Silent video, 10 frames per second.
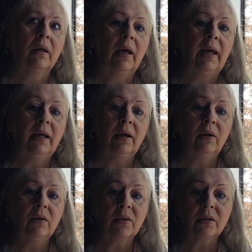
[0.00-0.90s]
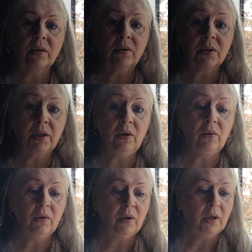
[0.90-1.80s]
8 years or so.
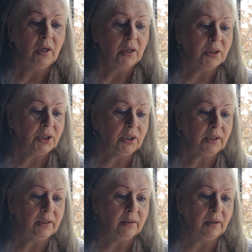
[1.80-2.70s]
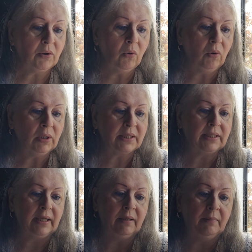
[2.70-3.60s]
Took a course
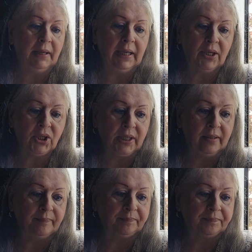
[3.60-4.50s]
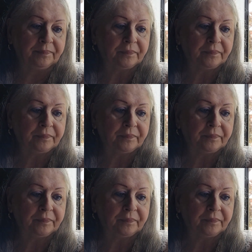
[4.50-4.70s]
in my kitchen